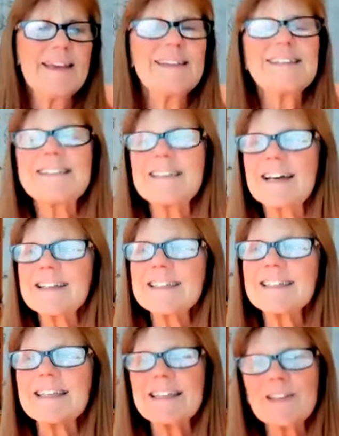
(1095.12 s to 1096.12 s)
It
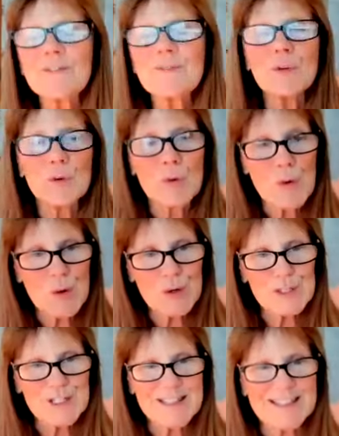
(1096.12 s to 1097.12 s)
doesn't give your
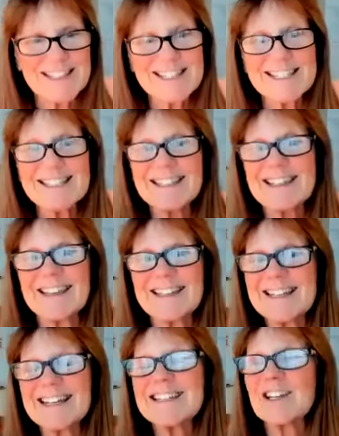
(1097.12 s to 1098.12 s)
horse this,
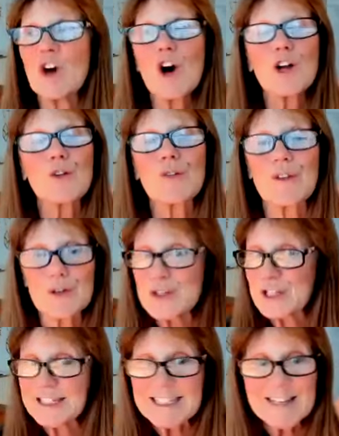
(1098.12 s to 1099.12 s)
it doesn't honor their
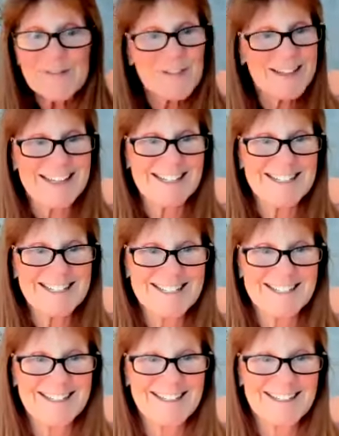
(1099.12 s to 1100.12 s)
significance.